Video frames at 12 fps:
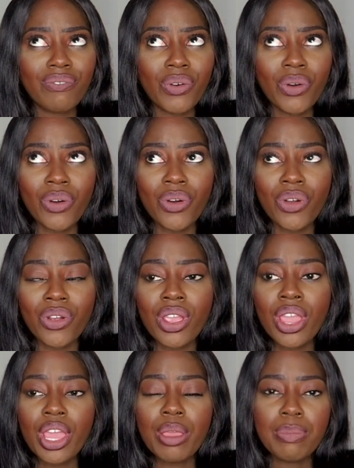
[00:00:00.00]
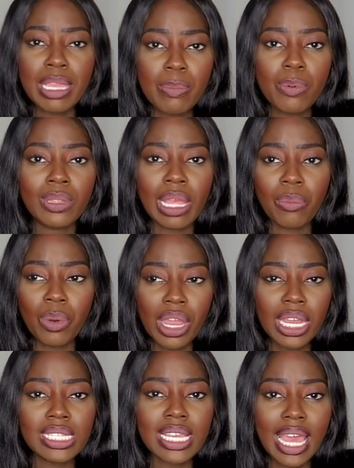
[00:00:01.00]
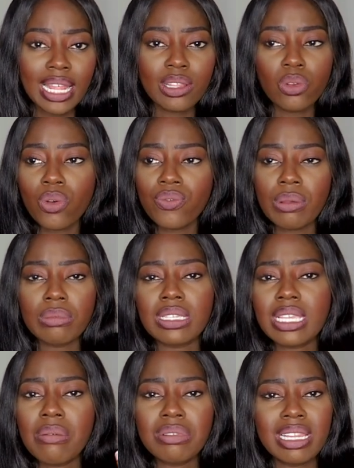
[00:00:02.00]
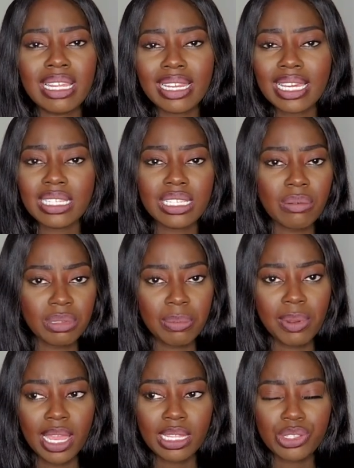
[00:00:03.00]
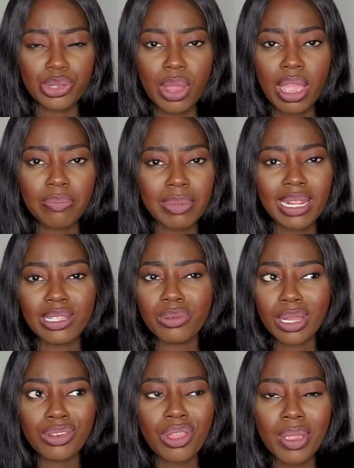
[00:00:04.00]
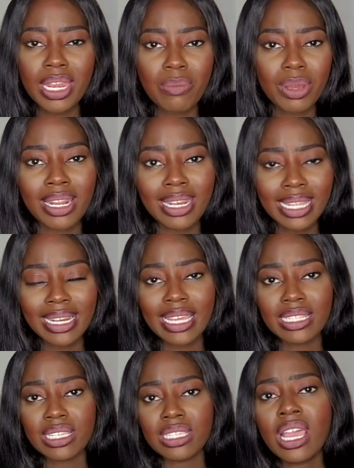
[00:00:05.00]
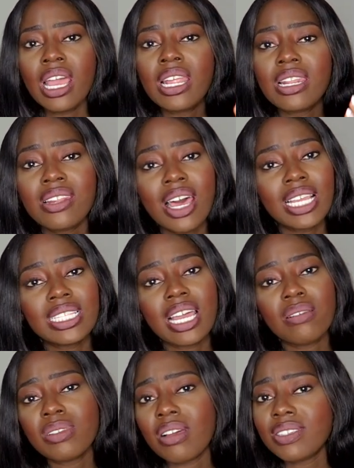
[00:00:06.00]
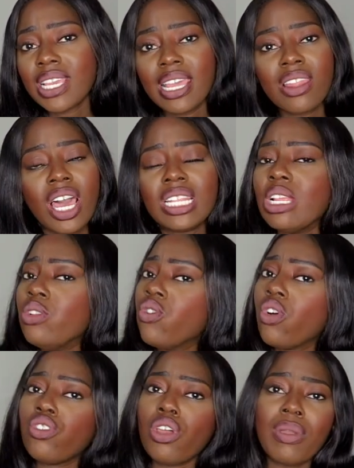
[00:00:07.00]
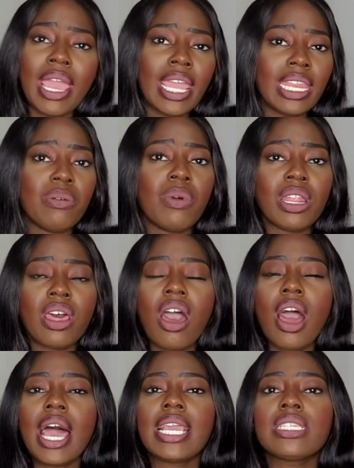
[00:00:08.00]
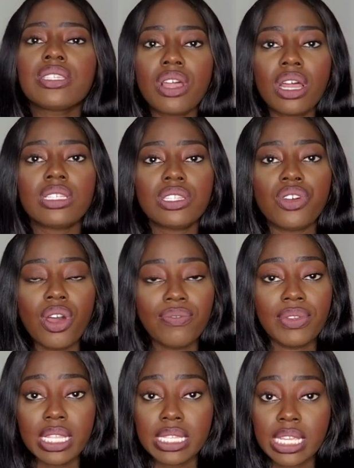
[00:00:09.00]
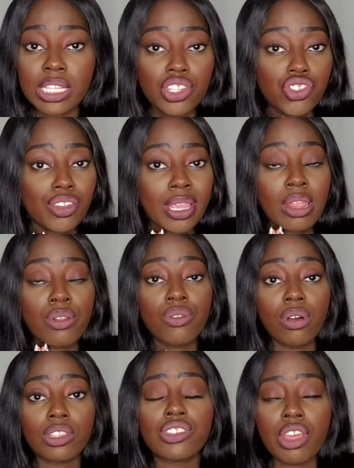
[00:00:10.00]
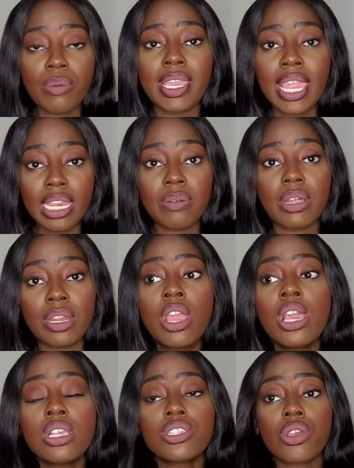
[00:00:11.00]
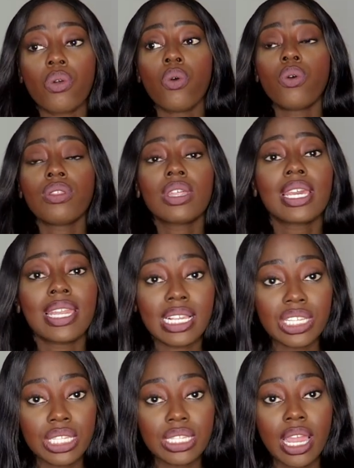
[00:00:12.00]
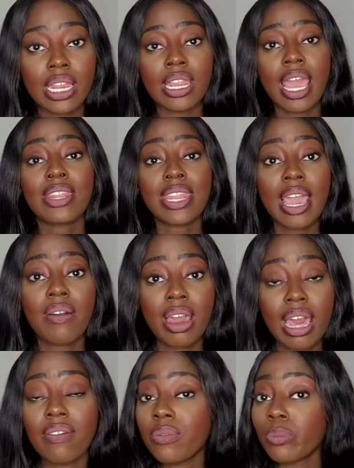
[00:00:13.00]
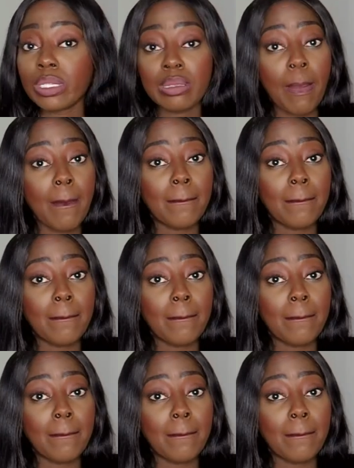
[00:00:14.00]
for people that worked at the law firm. So say it was Linklaters I was applying to, I'd be like, do I know anyone at Linklaters? 9 times out of 10, I did not know anyone. I started off in this industry not knowing anyone. So all of the connections that I now have was